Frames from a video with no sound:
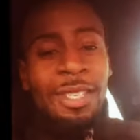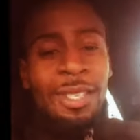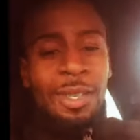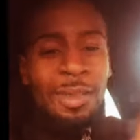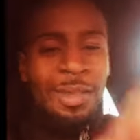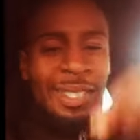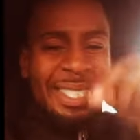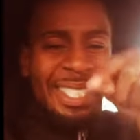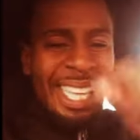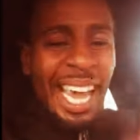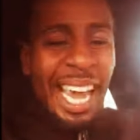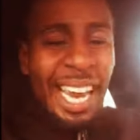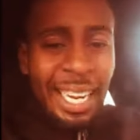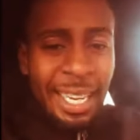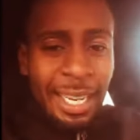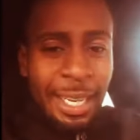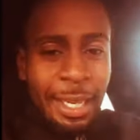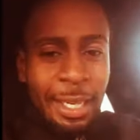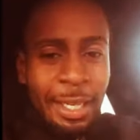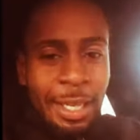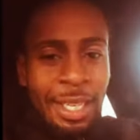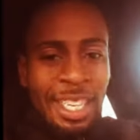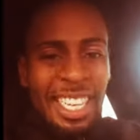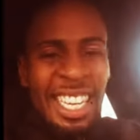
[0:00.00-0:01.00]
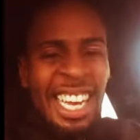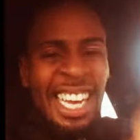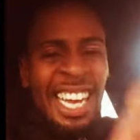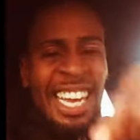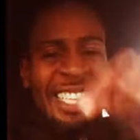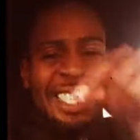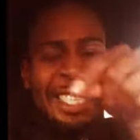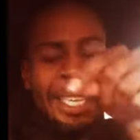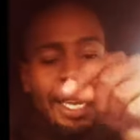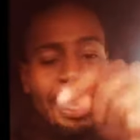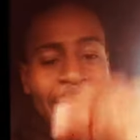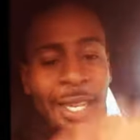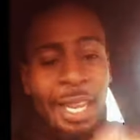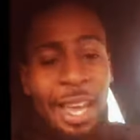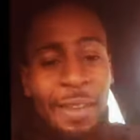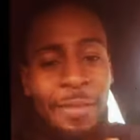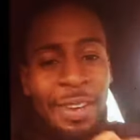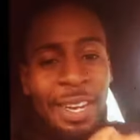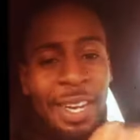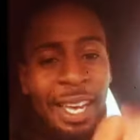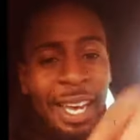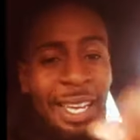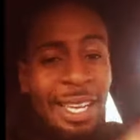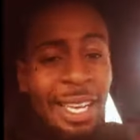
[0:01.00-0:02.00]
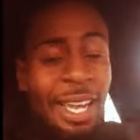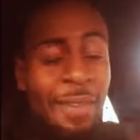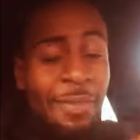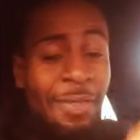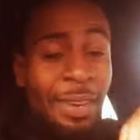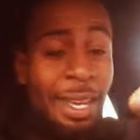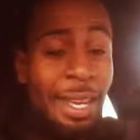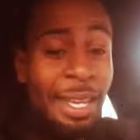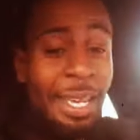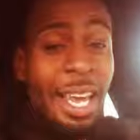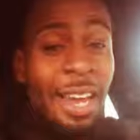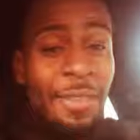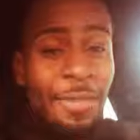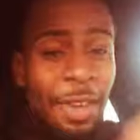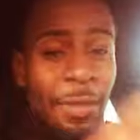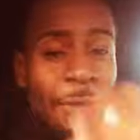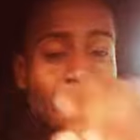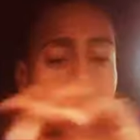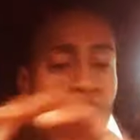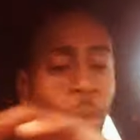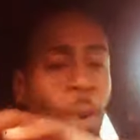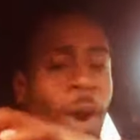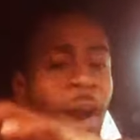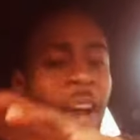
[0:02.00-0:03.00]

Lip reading: So technically it's 11:11:11 if you